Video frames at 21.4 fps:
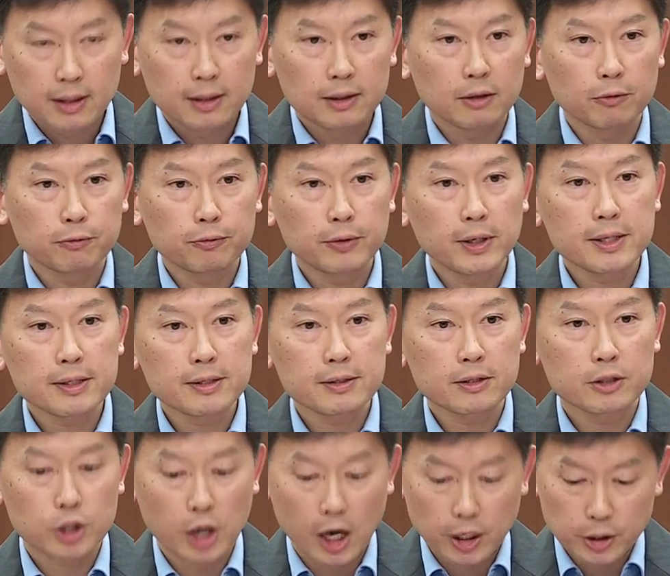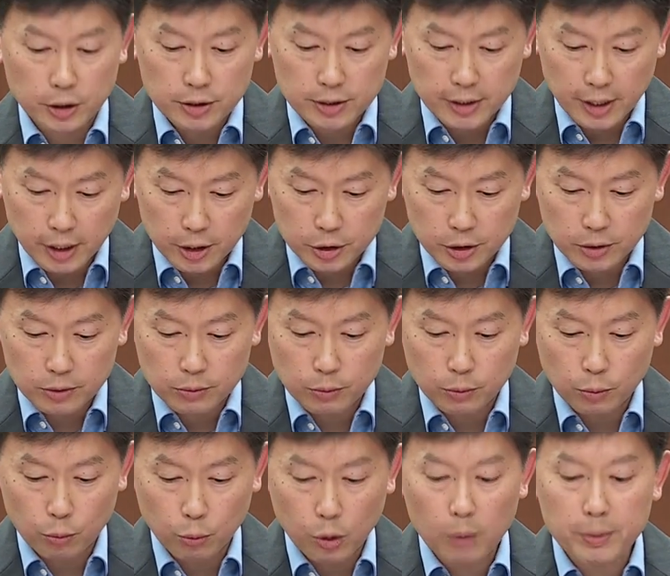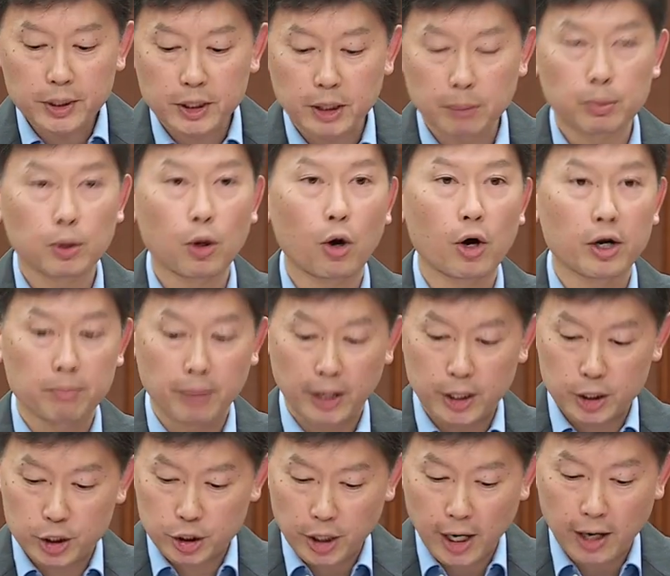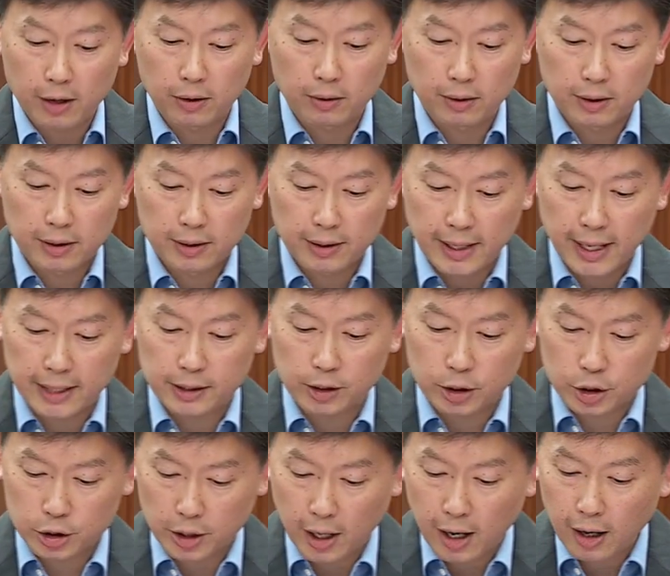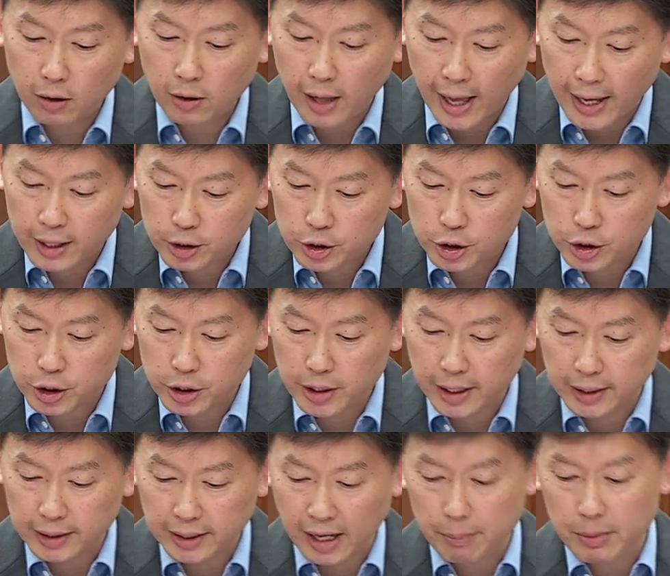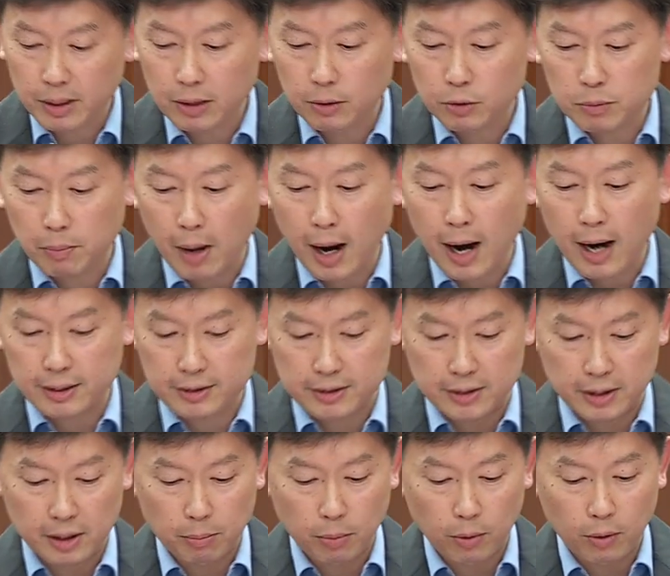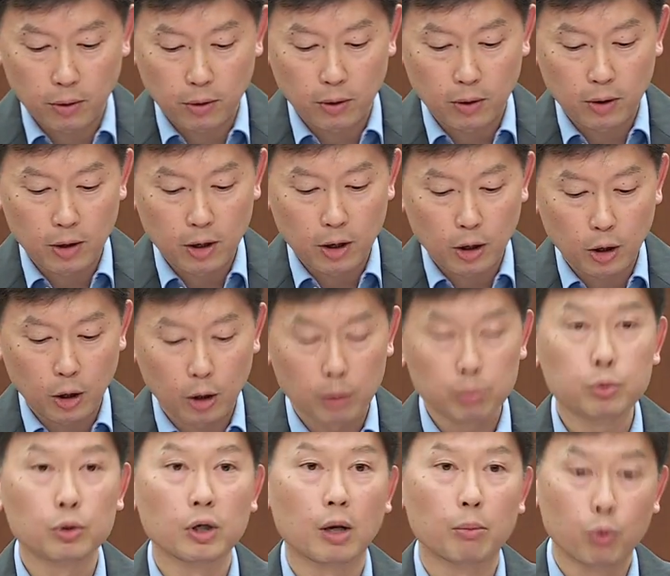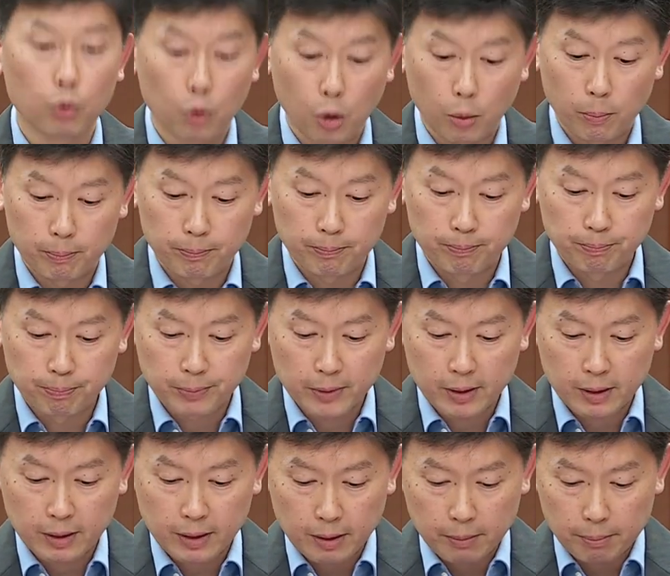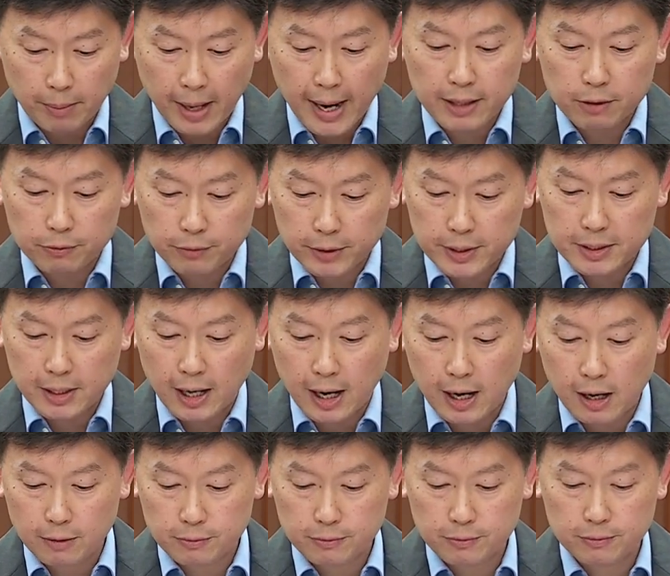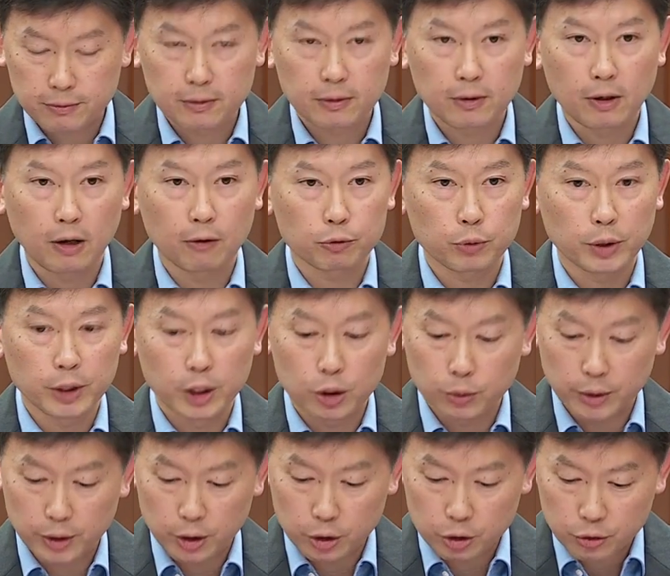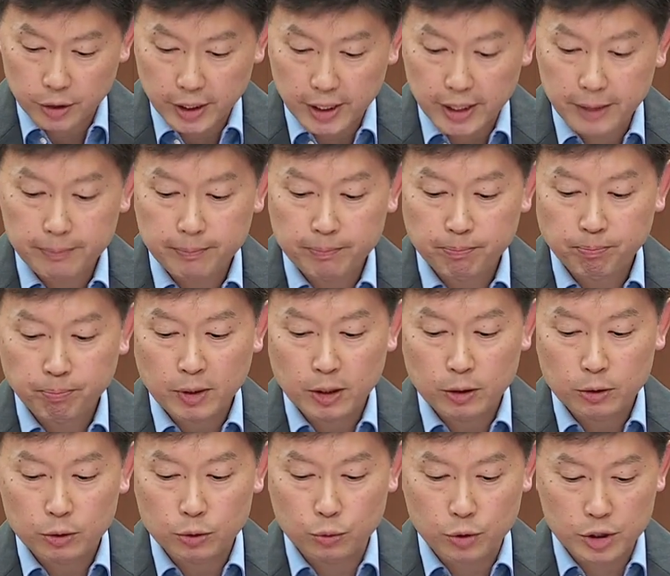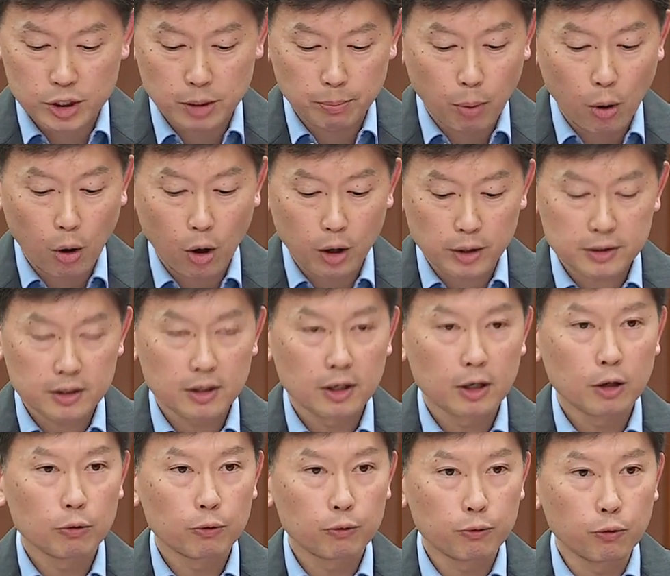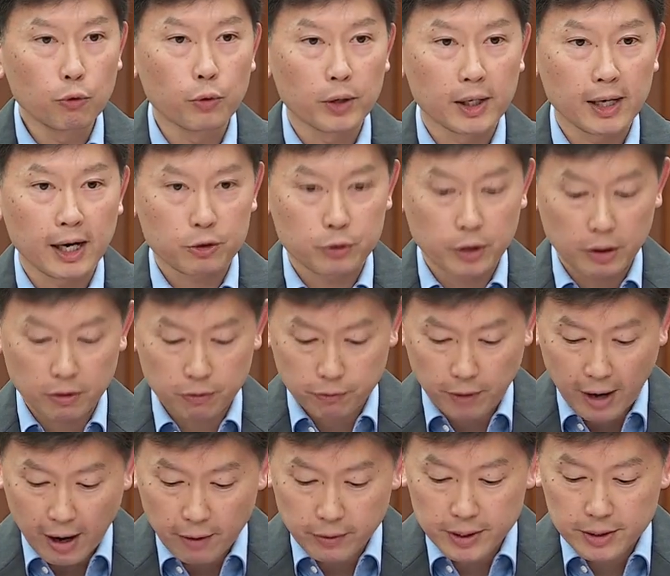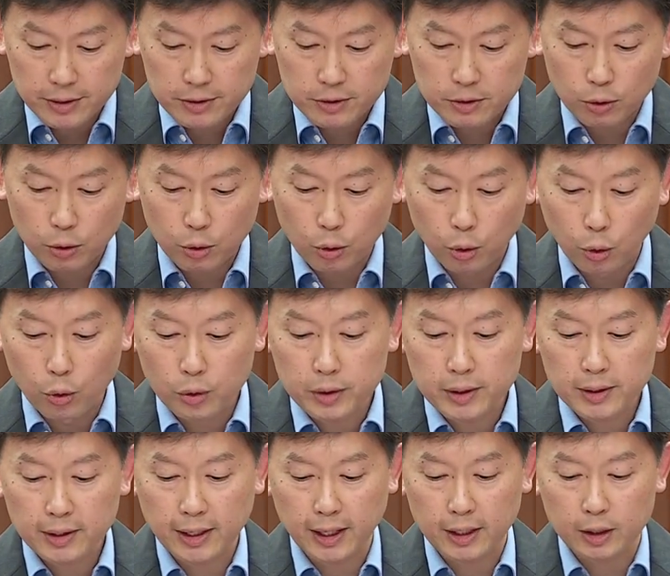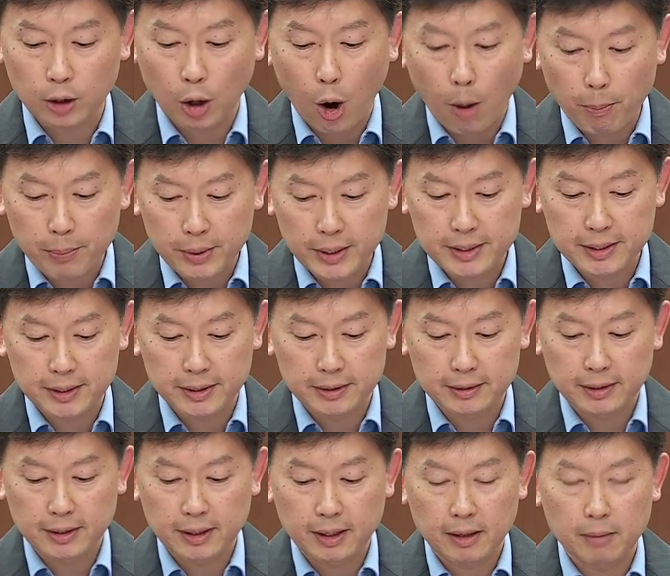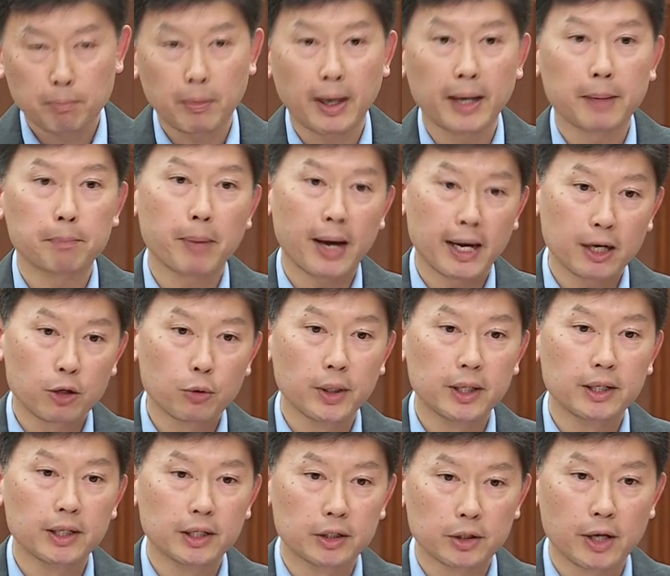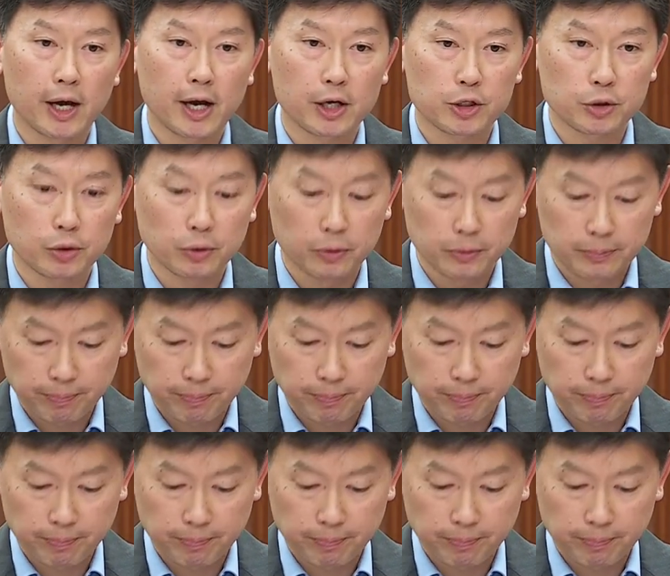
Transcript: The first charging station will be deployed by Shell at the Shell Energy and Chemicals Park, Singapore, on Pulau Bukom by the first half of 2023 to support full electric ferries owned and operated by Penguin International.